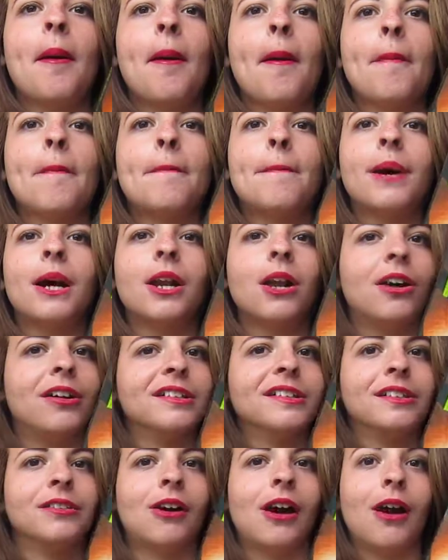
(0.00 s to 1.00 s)
but
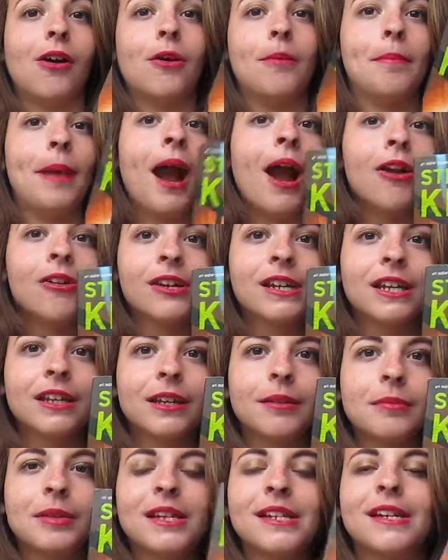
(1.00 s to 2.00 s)
also how empowering it
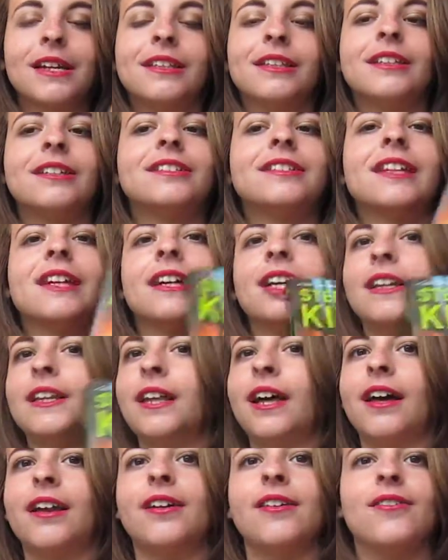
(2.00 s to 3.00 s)
can be. And there's like a
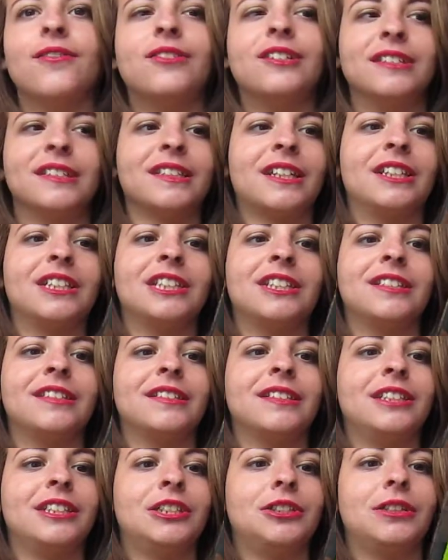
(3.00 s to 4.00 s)
lot of discussions
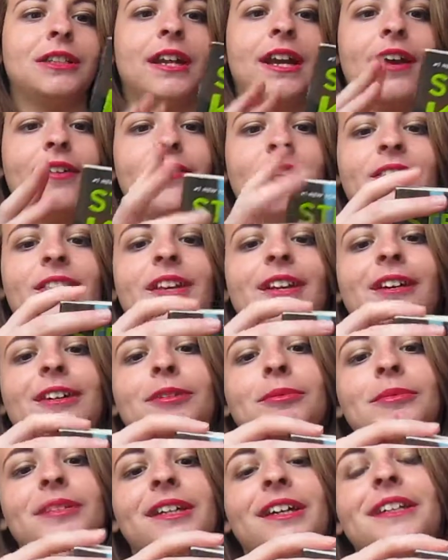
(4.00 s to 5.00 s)
that you can have. I think I
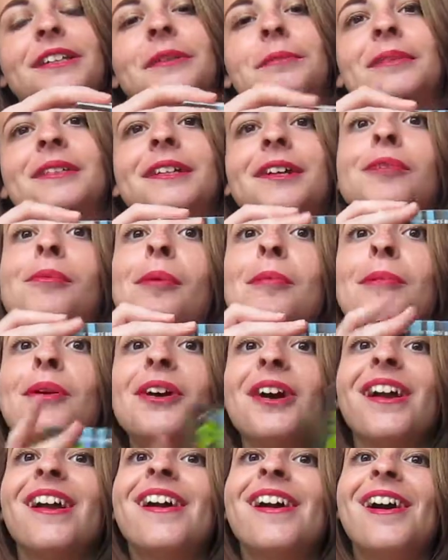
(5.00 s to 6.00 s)
almost got lipstick on my
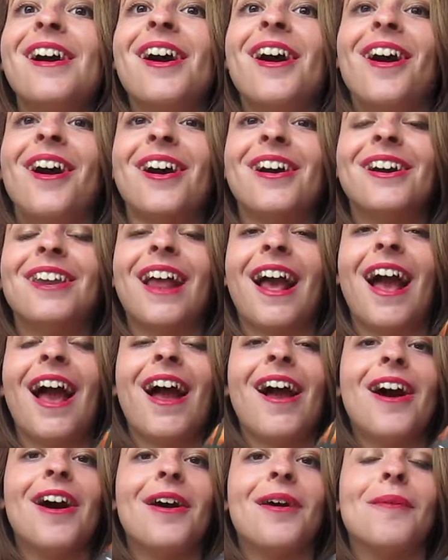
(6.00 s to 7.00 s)
book, on
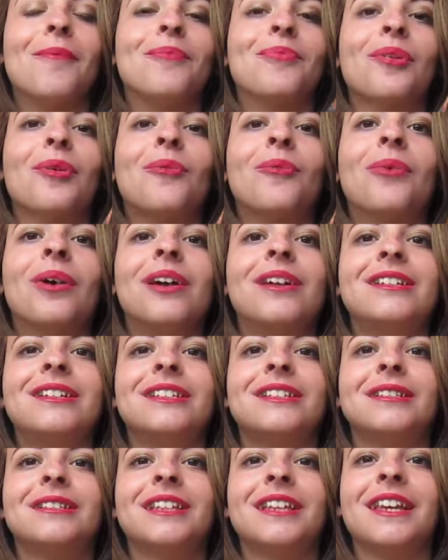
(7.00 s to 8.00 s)
um, what
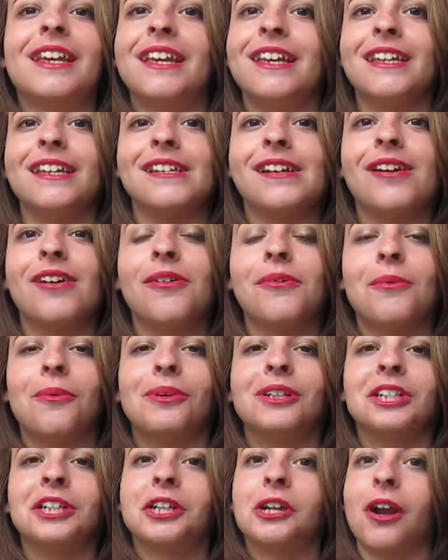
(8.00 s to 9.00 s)
King
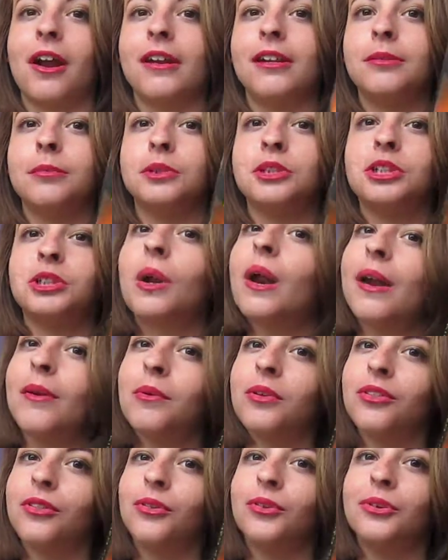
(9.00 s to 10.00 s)
was trying to portray
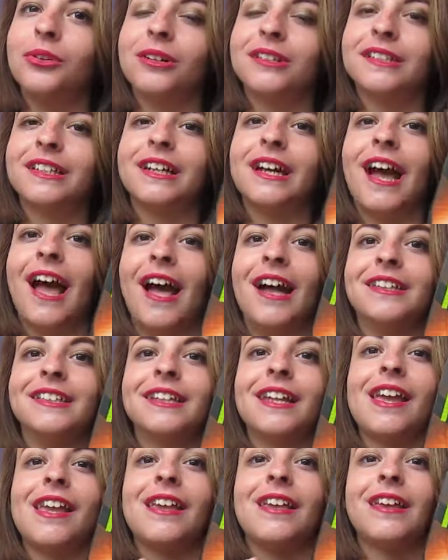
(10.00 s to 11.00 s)
with Dolores as
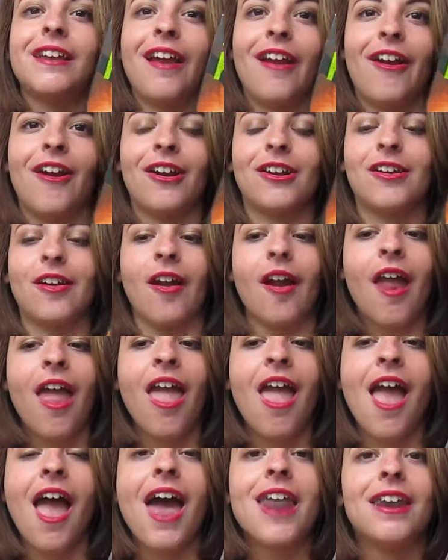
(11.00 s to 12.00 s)
a character,
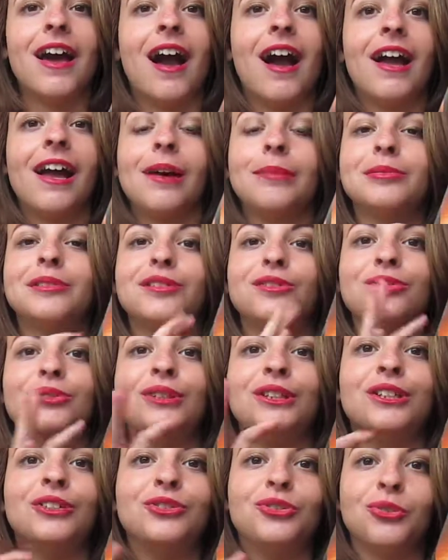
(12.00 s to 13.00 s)
and I
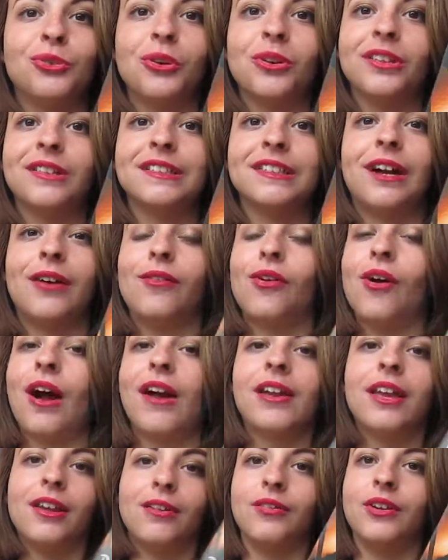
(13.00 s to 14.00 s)
absolutely adore this novel.
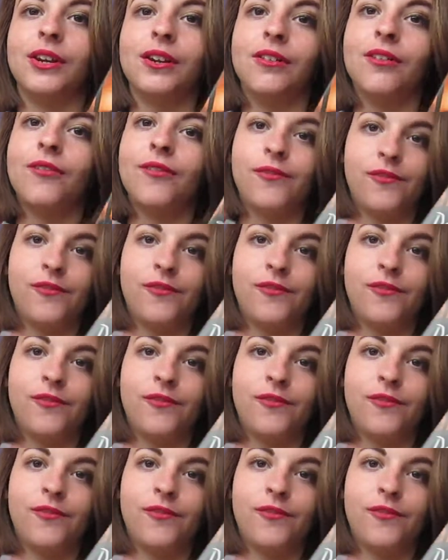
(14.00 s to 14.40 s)
I've given it